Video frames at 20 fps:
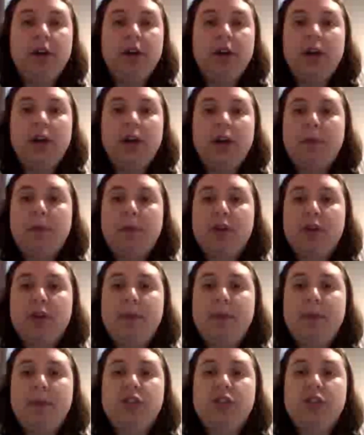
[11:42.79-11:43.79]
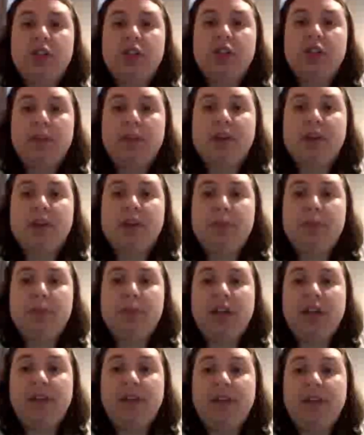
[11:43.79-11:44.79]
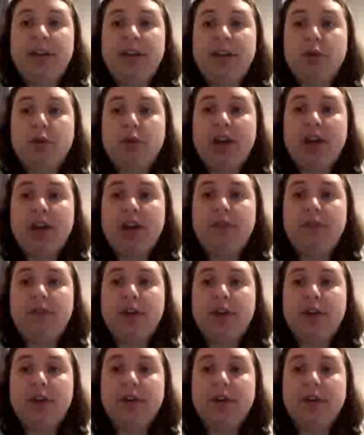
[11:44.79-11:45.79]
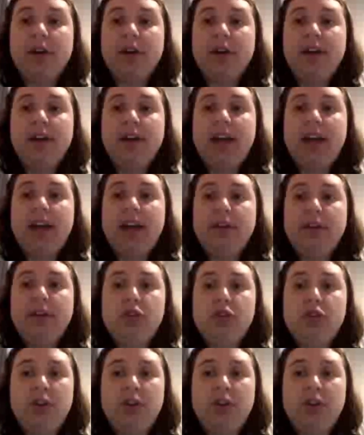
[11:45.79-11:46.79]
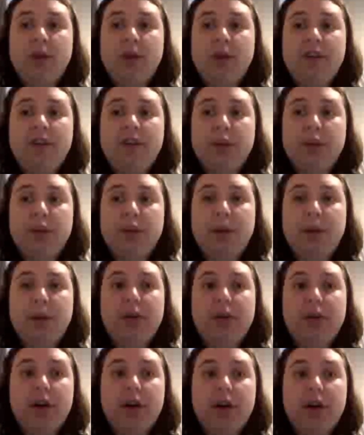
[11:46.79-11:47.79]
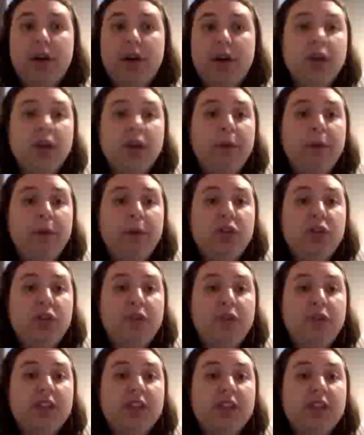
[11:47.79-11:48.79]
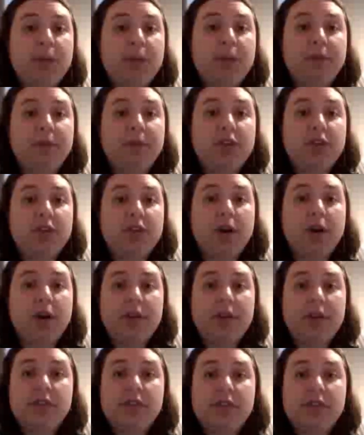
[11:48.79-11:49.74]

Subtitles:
Martha mentions the possibility of killing her grandfather, an allusion to the grandfather paradox, when she first steps from the TARDIS.